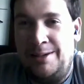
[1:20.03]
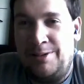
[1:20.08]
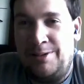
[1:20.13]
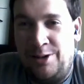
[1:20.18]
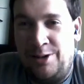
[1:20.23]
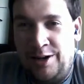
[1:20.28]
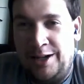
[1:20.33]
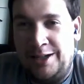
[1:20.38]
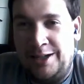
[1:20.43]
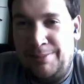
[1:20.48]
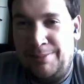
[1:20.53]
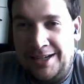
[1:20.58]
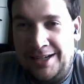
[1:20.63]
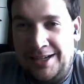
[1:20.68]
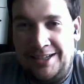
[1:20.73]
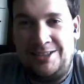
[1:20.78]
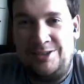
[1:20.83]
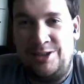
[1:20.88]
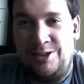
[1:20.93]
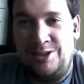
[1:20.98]
Democratic debate
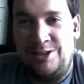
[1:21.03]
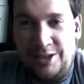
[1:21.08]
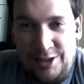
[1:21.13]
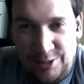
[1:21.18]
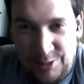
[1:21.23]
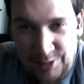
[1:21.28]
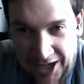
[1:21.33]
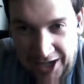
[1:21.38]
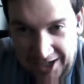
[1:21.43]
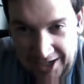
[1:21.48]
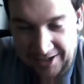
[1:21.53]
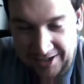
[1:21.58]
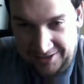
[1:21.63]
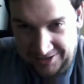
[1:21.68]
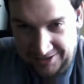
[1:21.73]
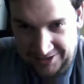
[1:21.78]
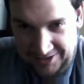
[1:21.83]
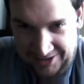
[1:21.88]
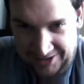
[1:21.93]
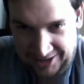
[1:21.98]
because there's only 2
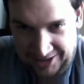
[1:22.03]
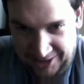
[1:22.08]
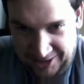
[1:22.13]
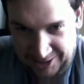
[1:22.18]
candidates